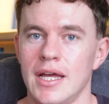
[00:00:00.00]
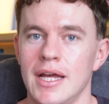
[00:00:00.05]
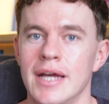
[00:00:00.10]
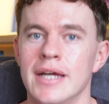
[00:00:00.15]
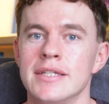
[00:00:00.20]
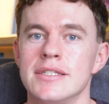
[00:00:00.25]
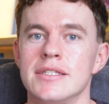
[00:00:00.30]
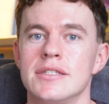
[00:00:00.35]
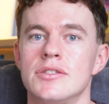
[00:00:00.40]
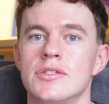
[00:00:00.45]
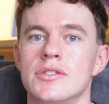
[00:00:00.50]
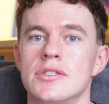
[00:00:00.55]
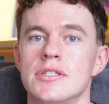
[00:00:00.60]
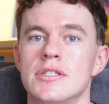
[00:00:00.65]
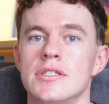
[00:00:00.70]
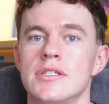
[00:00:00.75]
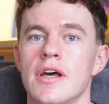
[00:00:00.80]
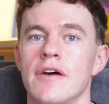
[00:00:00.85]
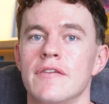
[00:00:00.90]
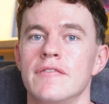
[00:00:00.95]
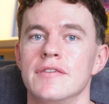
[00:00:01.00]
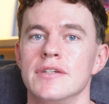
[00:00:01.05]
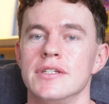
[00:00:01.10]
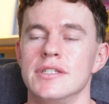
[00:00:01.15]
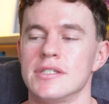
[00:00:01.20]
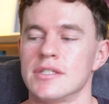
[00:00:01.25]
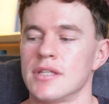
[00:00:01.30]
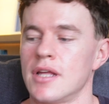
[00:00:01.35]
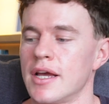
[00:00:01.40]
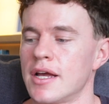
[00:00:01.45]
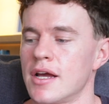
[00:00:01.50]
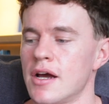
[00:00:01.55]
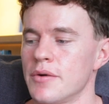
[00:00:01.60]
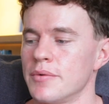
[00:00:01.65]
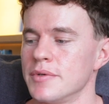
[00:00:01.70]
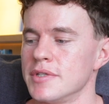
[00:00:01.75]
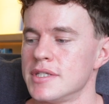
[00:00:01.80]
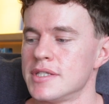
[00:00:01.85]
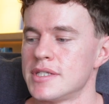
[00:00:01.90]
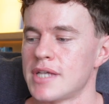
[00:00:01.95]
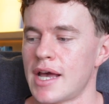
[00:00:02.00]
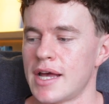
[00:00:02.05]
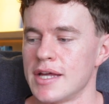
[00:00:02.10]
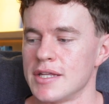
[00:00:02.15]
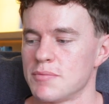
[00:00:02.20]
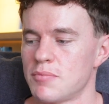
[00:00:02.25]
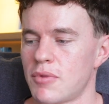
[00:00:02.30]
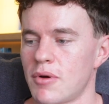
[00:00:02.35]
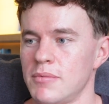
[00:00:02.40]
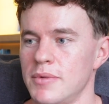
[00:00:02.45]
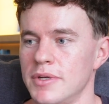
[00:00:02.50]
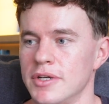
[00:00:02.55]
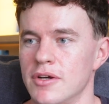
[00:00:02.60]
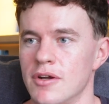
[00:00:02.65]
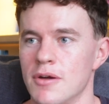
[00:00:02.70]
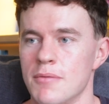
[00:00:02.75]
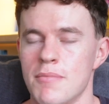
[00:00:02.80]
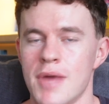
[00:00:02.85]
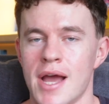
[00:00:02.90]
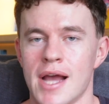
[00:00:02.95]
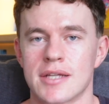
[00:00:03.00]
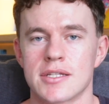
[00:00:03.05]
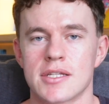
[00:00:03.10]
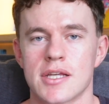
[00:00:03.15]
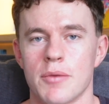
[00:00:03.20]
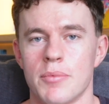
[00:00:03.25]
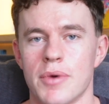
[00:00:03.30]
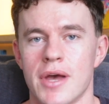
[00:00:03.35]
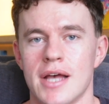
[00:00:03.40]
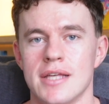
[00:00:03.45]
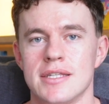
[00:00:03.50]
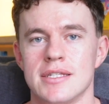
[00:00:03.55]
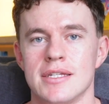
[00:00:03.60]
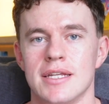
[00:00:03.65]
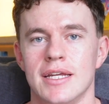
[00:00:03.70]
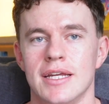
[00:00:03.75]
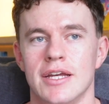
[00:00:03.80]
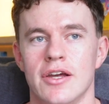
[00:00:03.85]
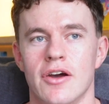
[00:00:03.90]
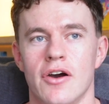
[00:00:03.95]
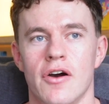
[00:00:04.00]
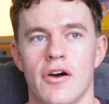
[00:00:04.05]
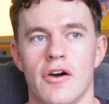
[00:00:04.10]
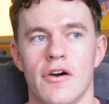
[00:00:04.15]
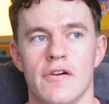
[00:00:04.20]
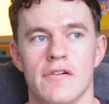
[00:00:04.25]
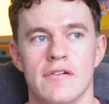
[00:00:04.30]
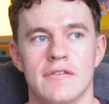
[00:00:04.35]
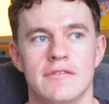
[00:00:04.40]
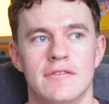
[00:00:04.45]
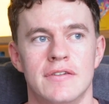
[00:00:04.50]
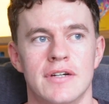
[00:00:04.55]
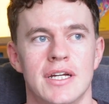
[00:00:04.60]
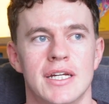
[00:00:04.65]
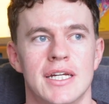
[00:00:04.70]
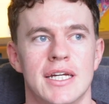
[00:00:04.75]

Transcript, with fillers: it suffers. Like, I would say it's probably got a max capacity of